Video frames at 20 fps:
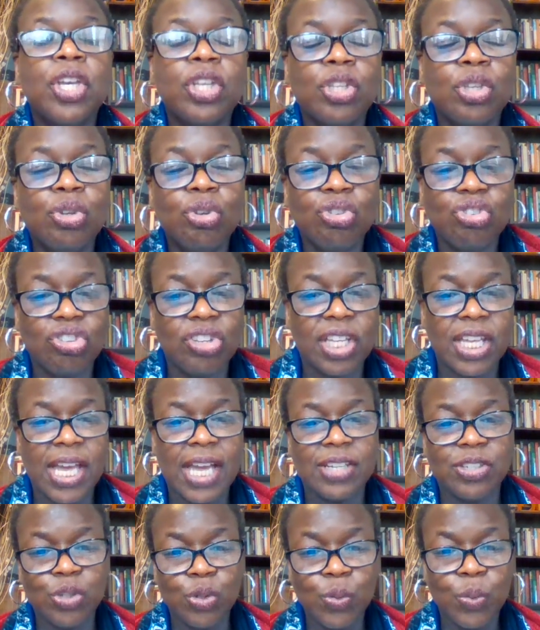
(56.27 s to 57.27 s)
Usually
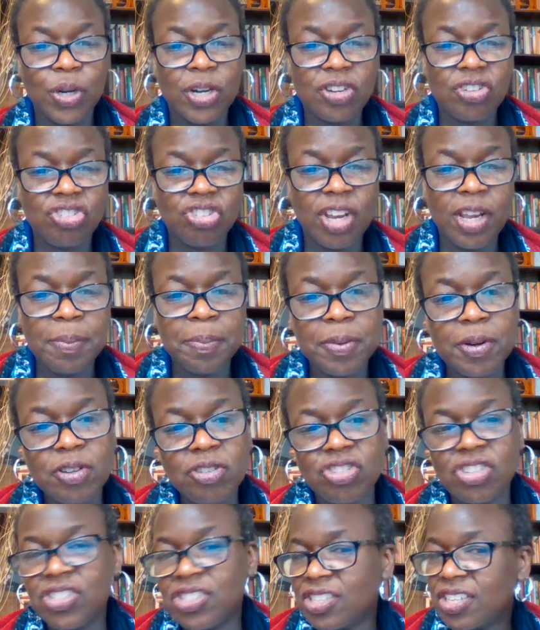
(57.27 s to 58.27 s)
I do wear a shaper
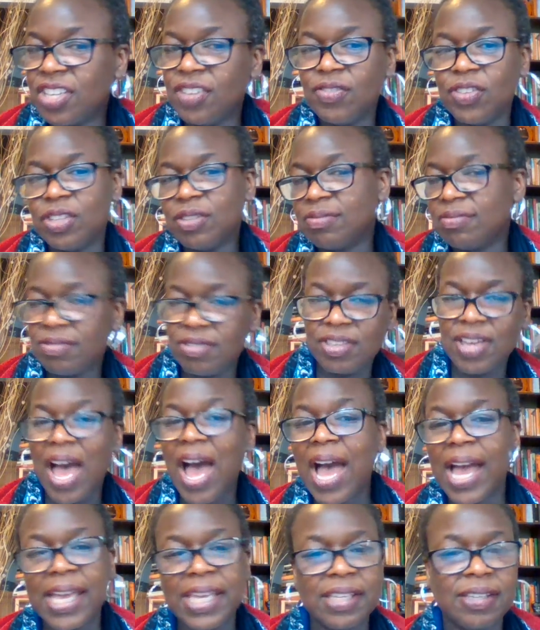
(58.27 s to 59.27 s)
just to give it the
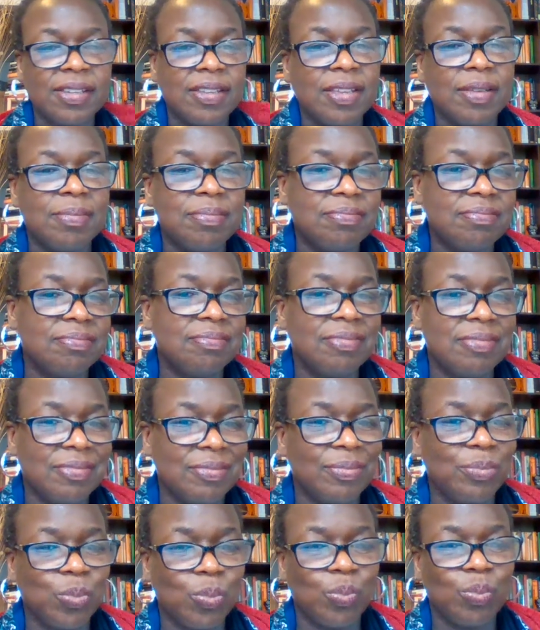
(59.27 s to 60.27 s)
height and
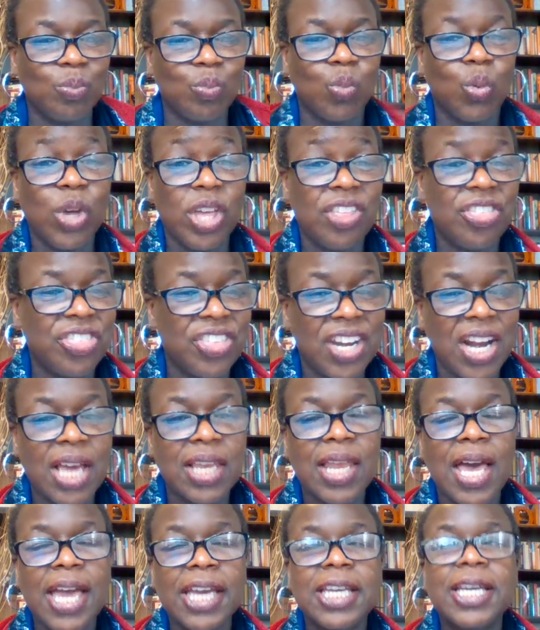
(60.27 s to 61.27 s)
width that I
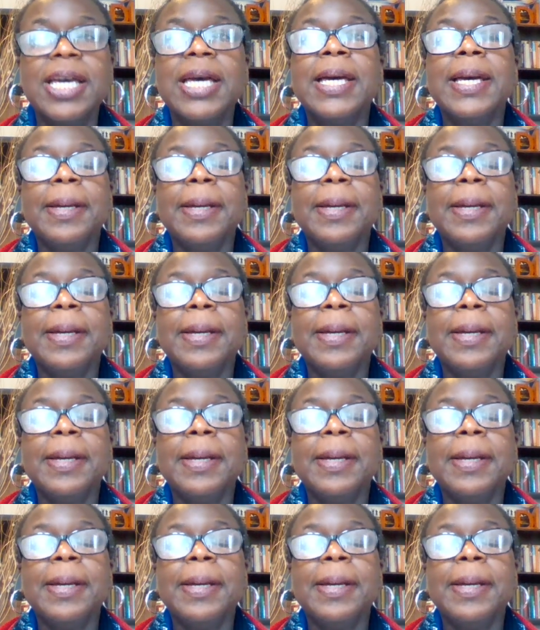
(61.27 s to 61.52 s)
like,